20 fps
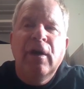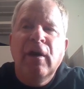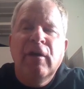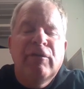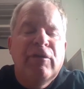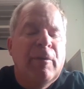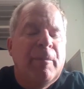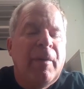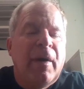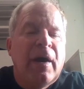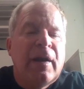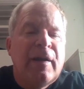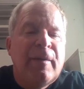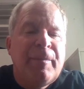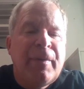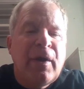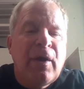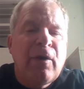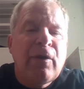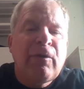of the
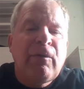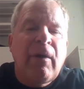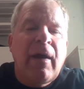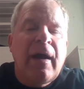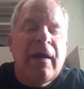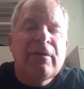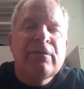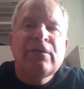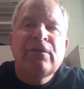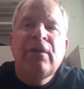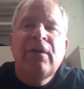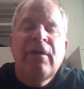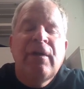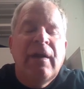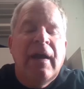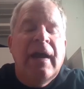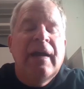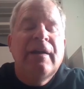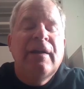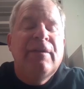body paragraphs
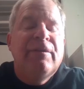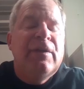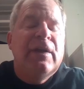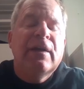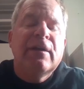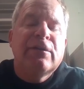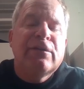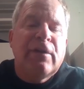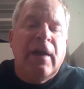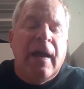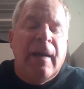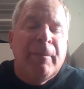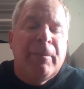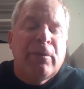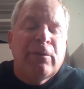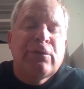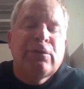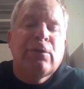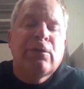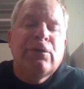and in the
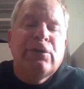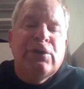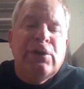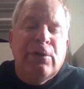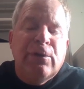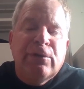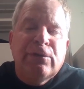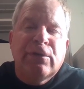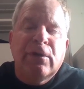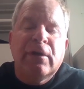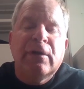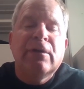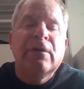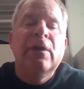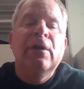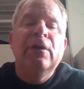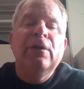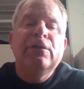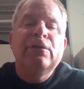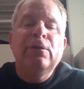examples you're using